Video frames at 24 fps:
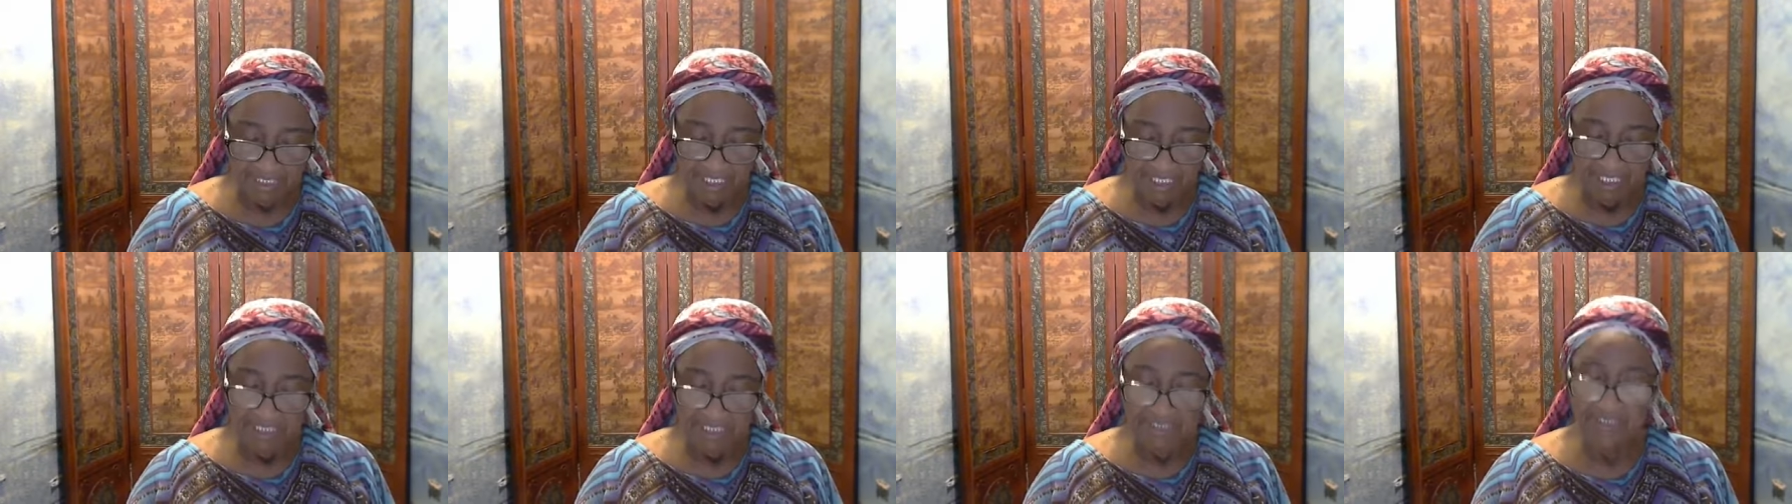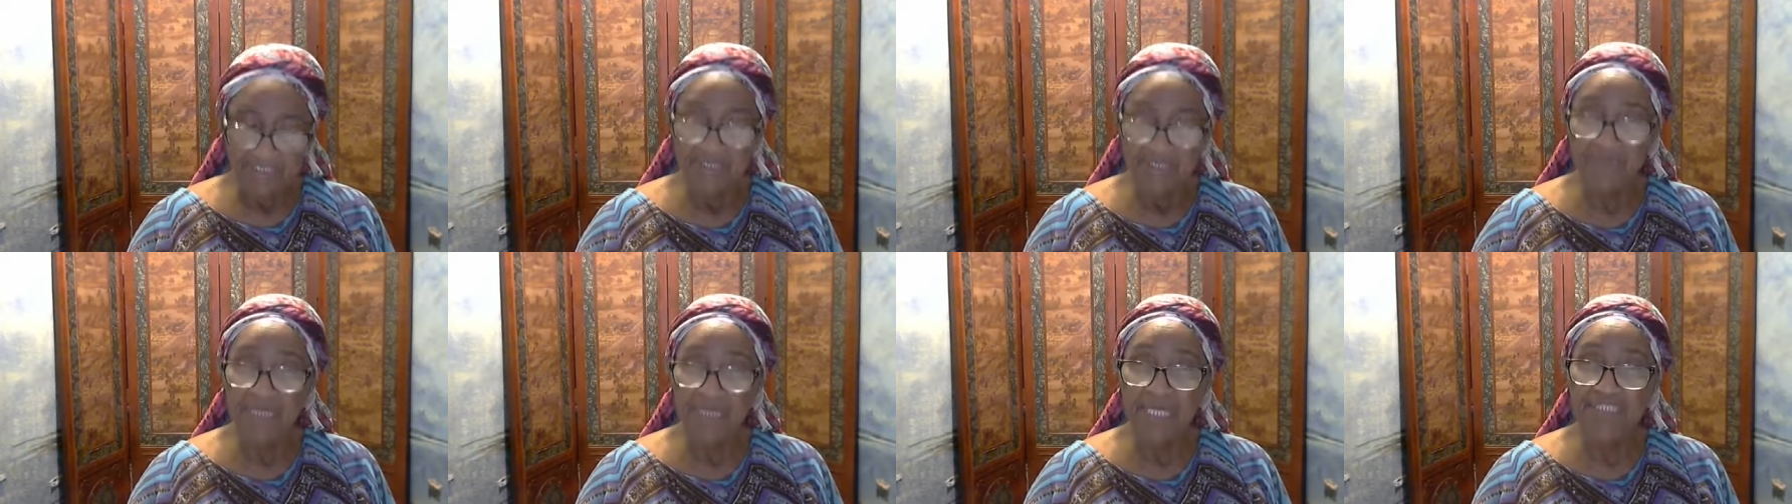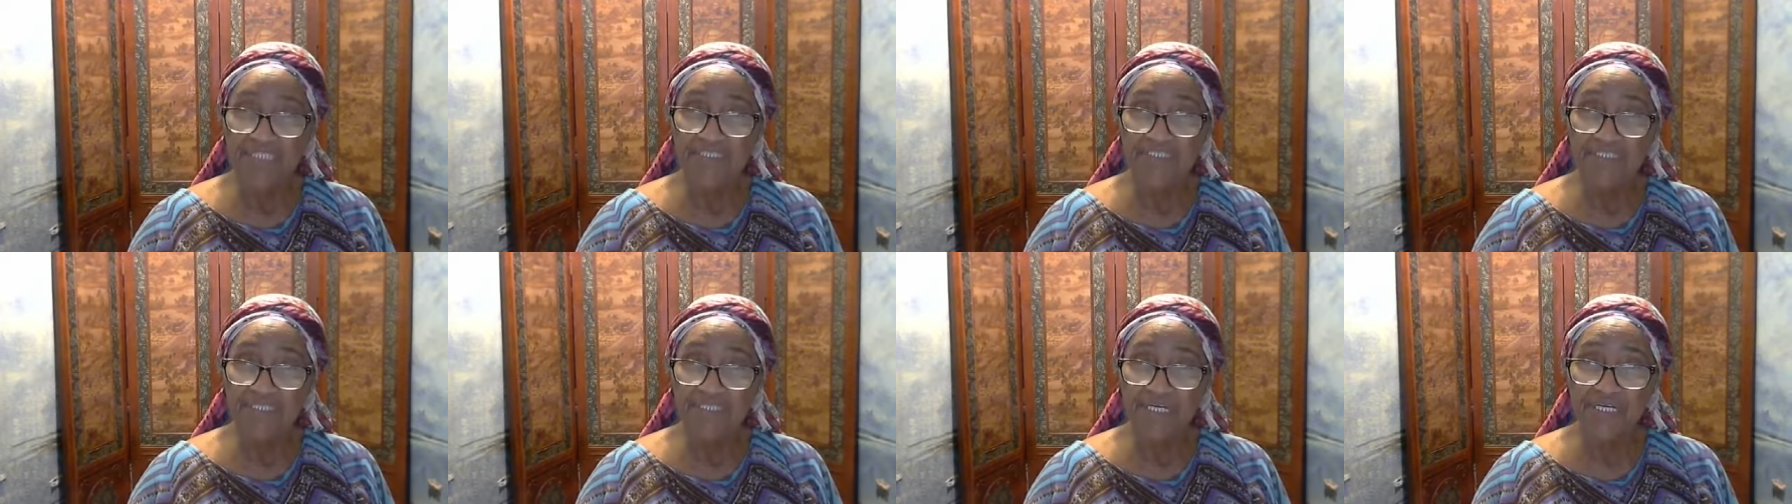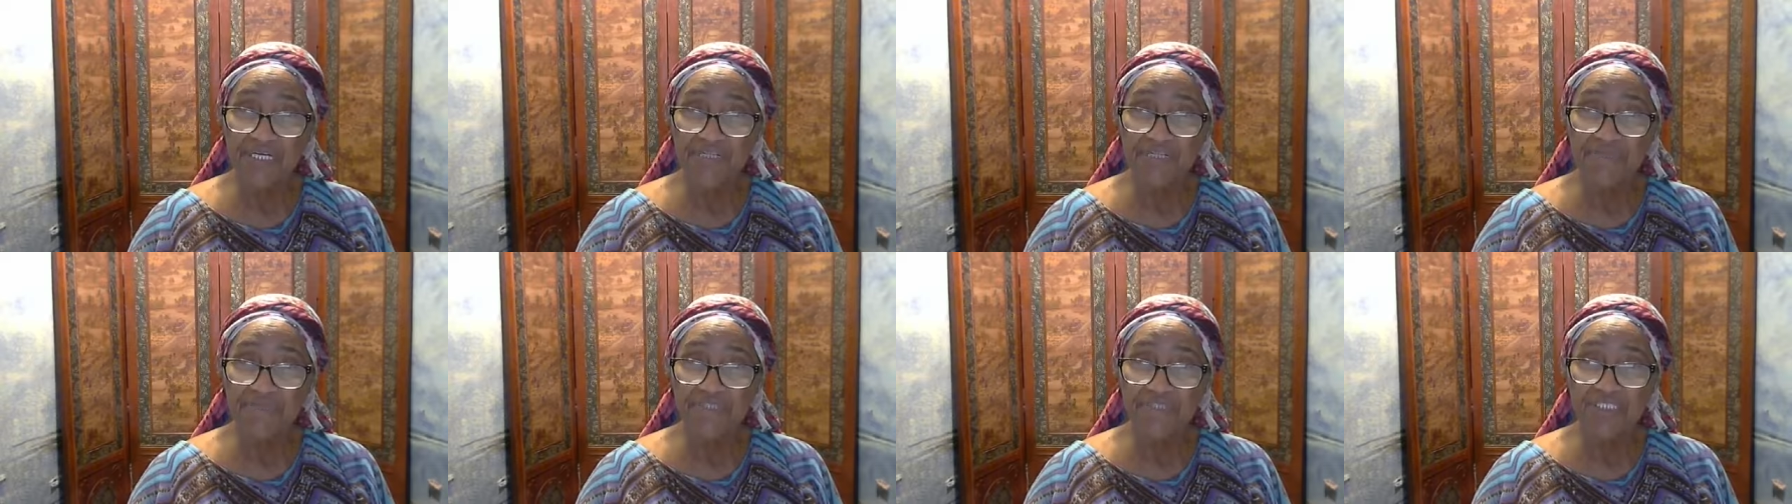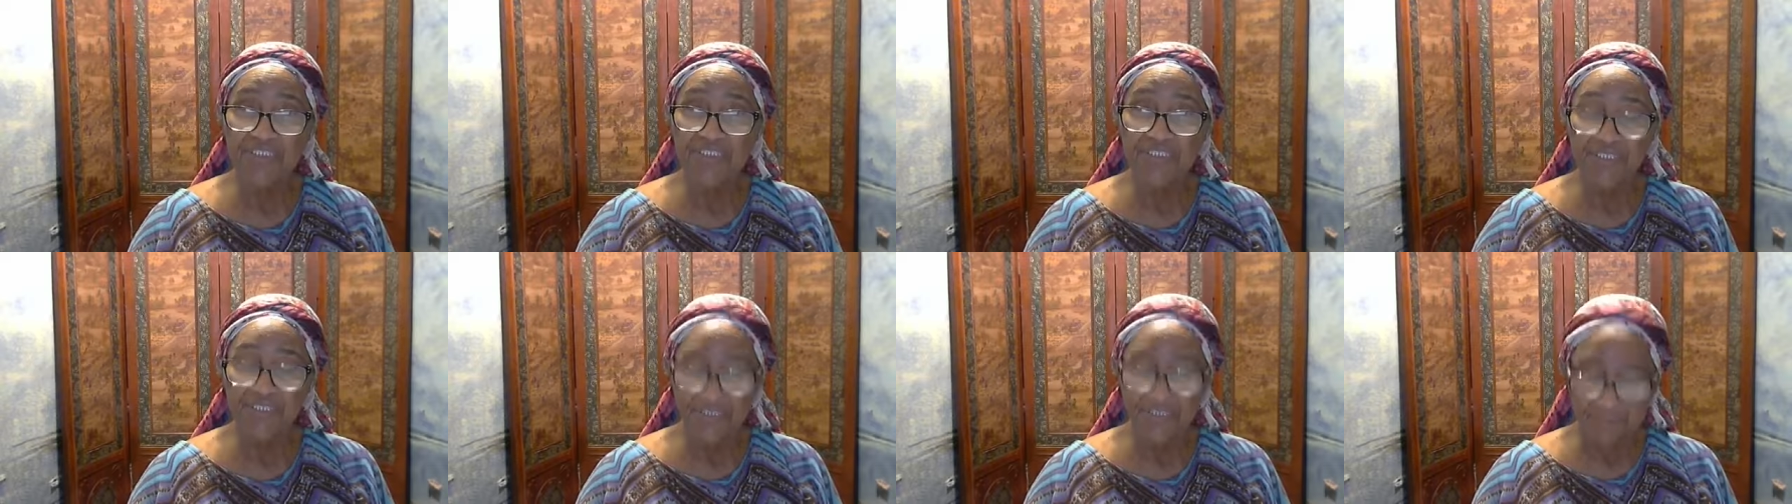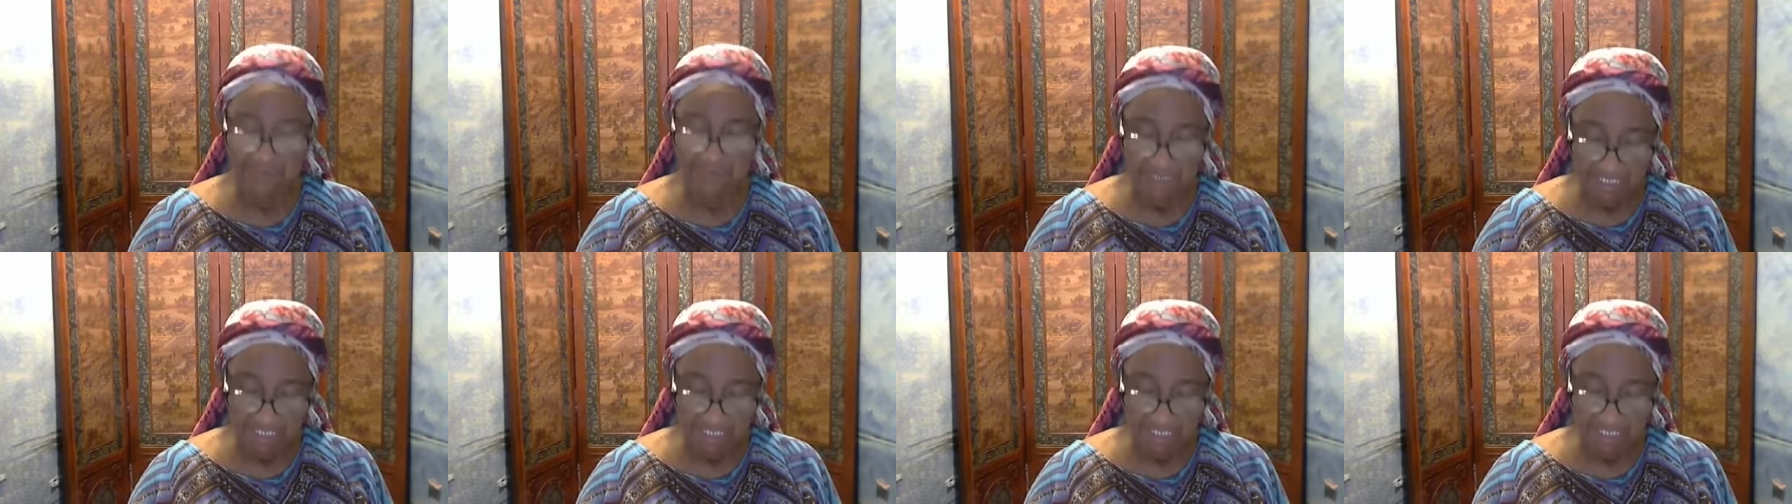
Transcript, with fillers: And to my servant, Do